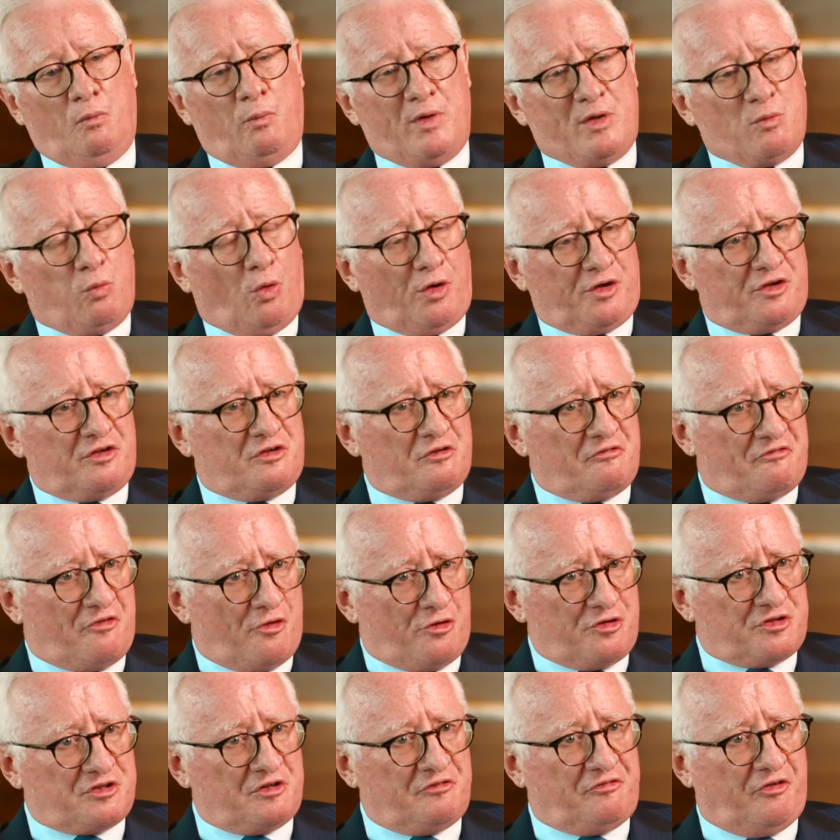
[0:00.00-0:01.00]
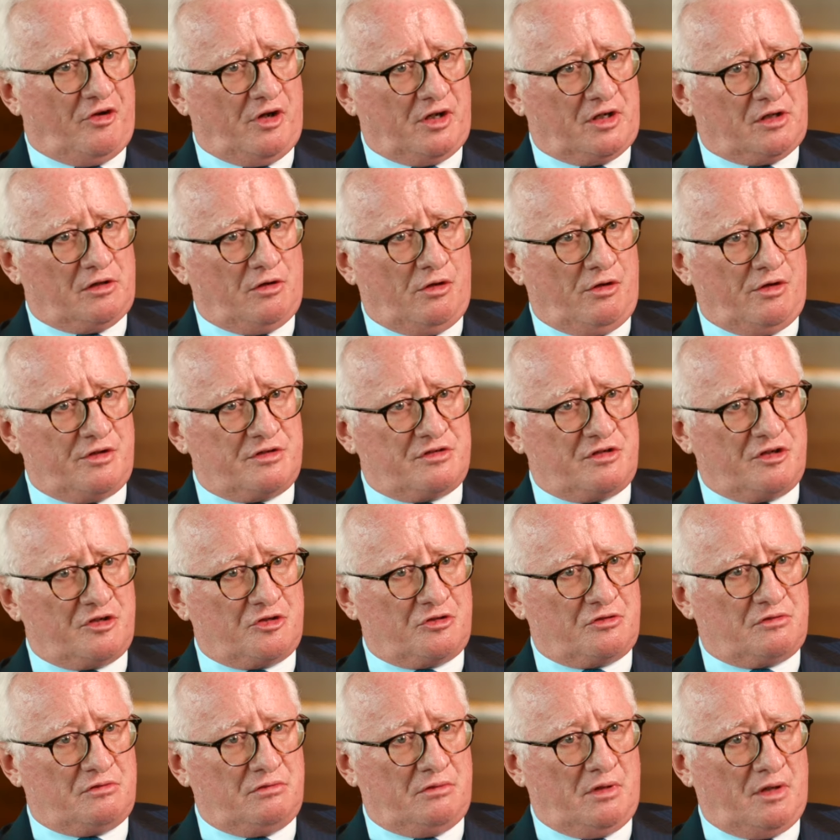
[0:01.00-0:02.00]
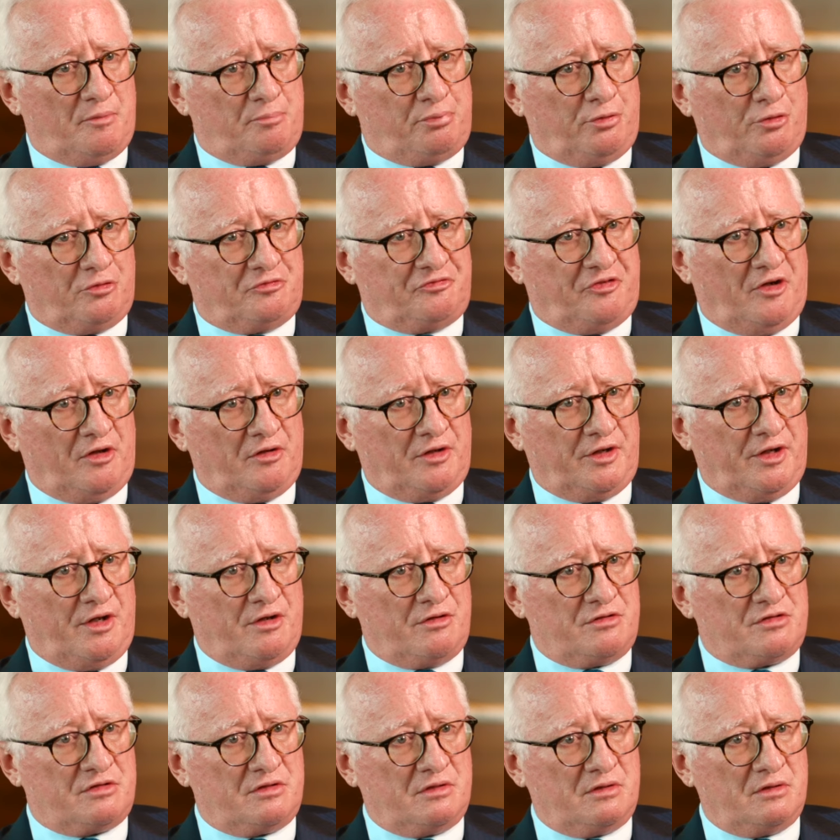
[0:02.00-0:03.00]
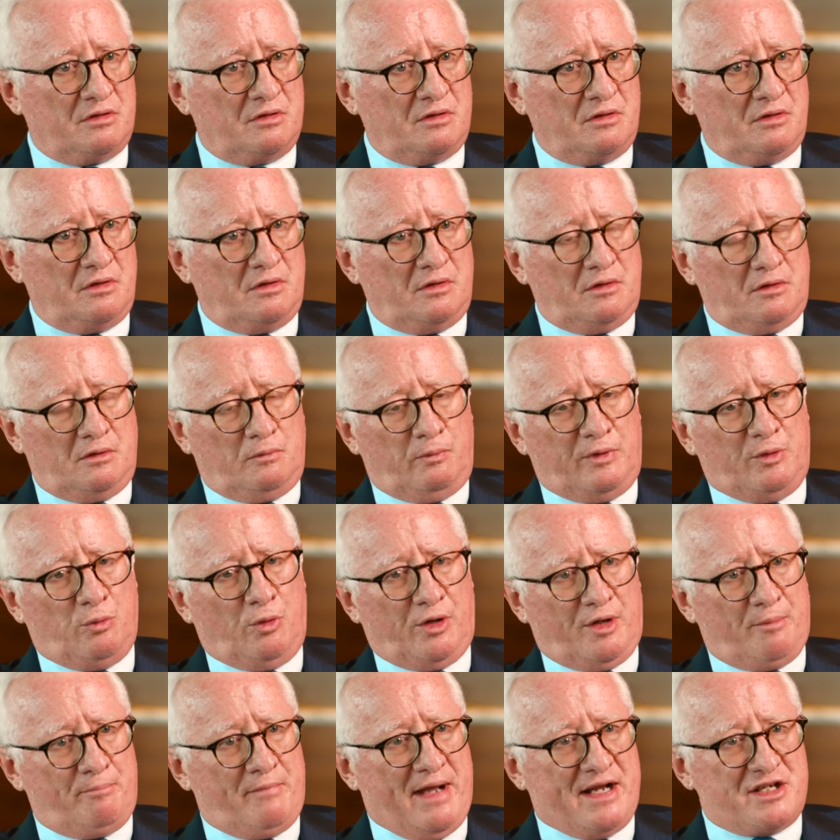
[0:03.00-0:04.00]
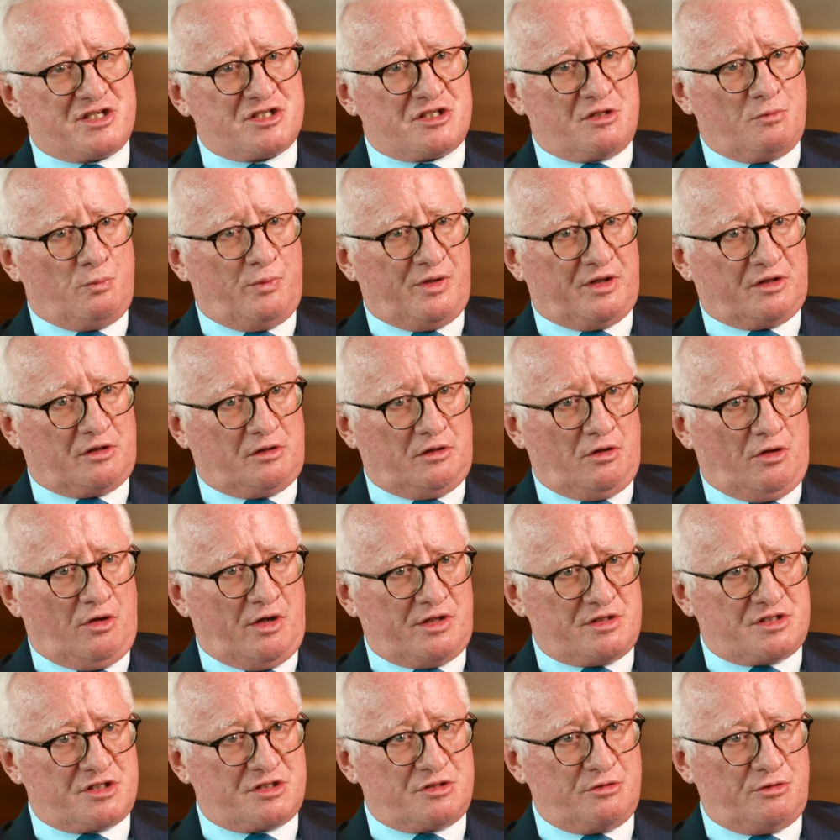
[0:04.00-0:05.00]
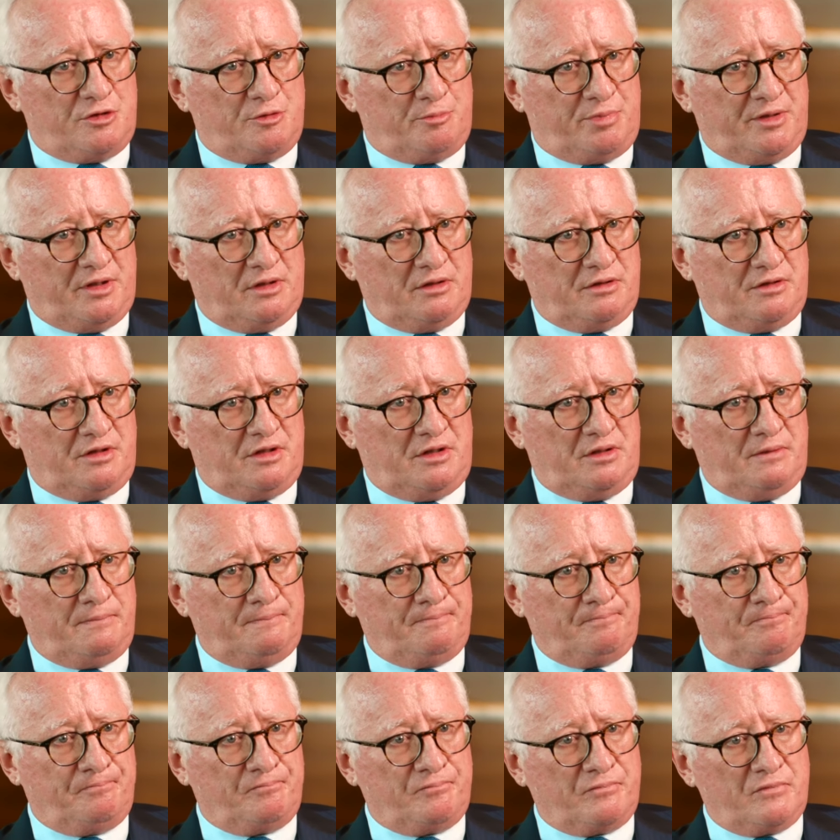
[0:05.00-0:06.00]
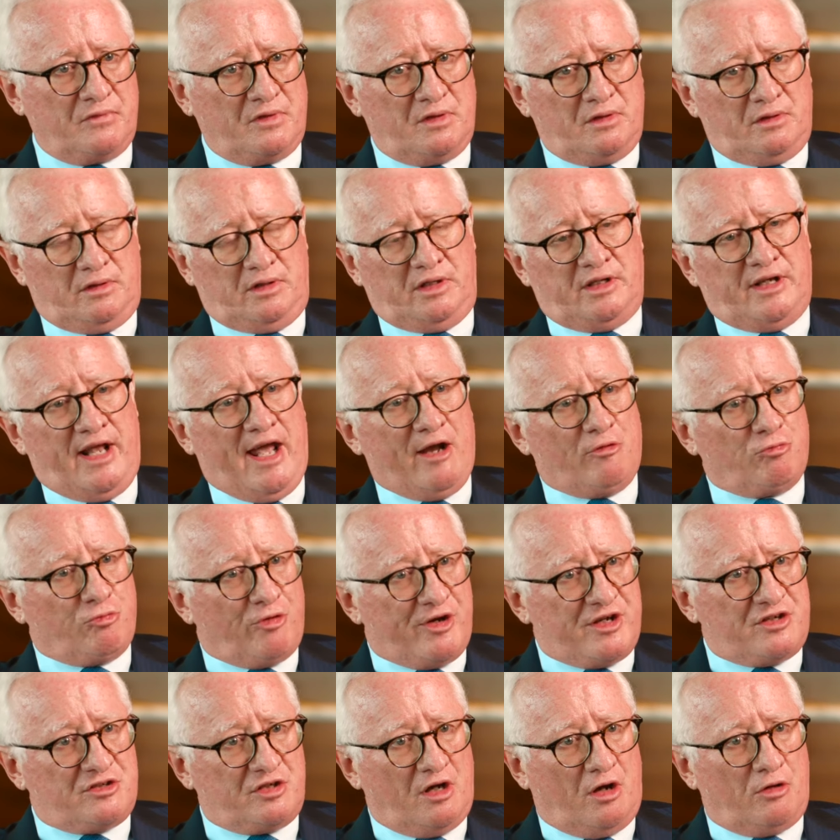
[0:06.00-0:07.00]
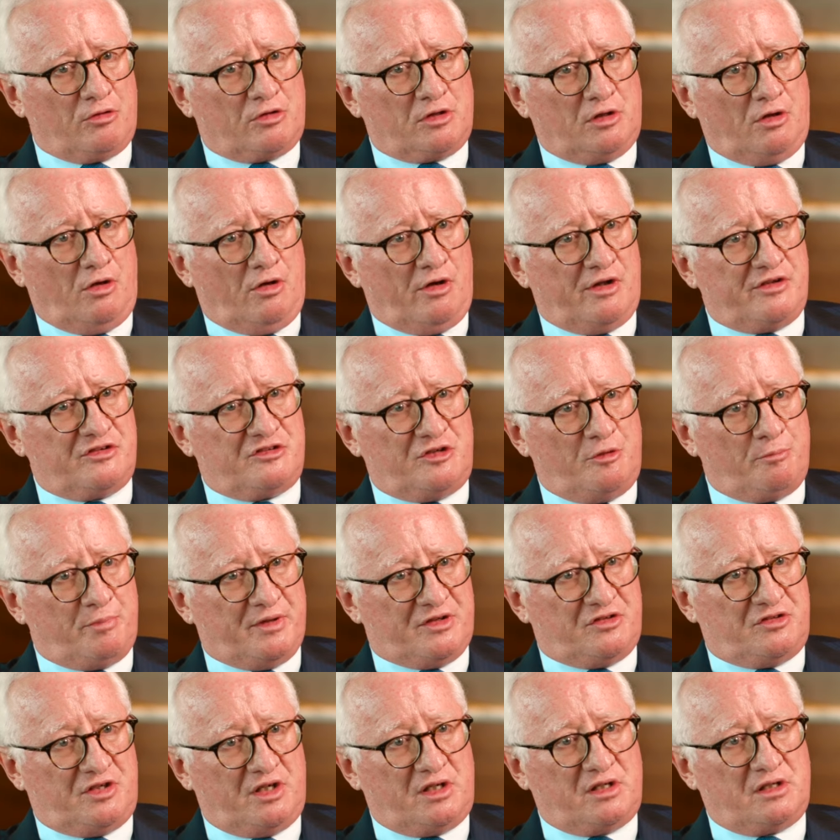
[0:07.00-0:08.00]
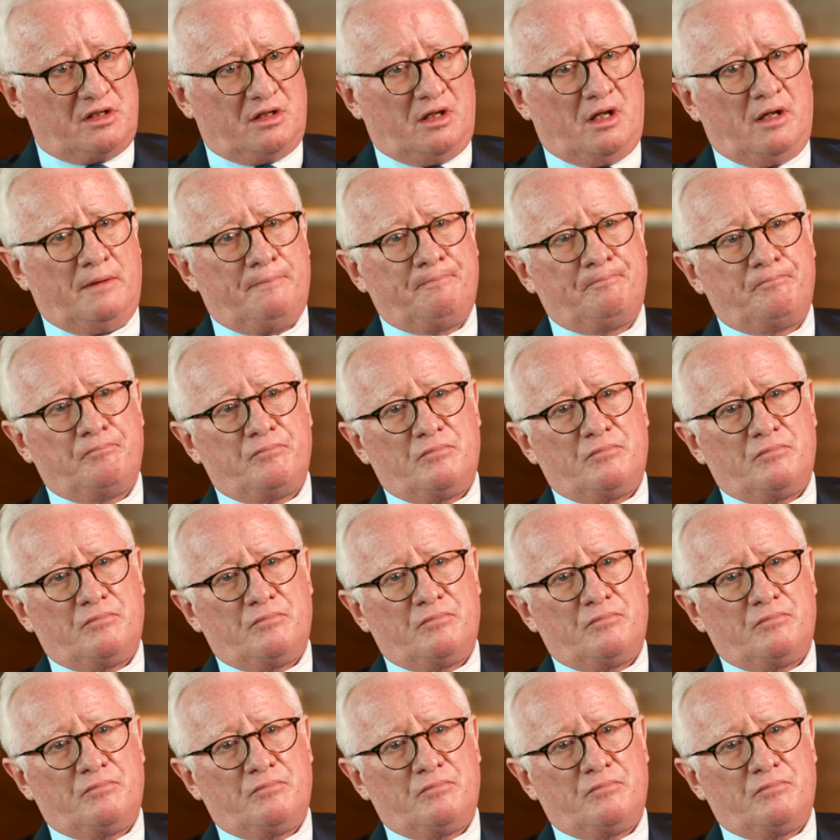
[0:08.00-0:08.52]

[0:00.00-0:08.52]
We want to diversify clients' portfolios. We want to match them with client suitability. In our retail clients in particular,